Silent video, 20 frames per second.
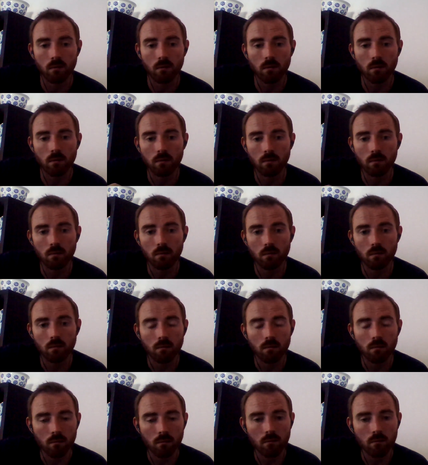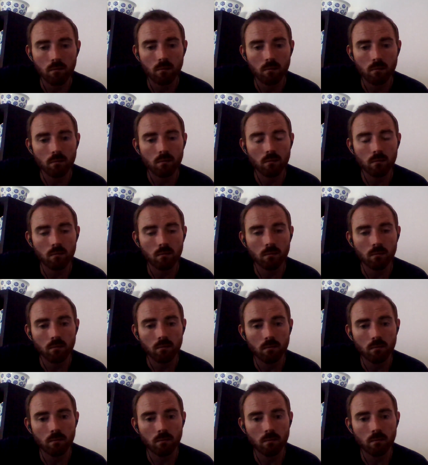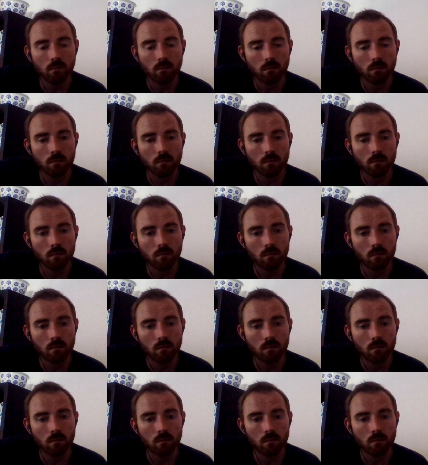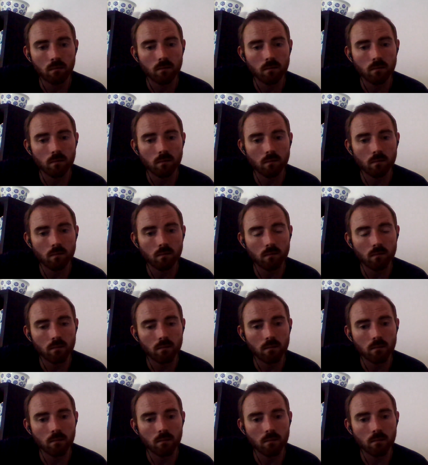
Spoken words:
(no one is talking)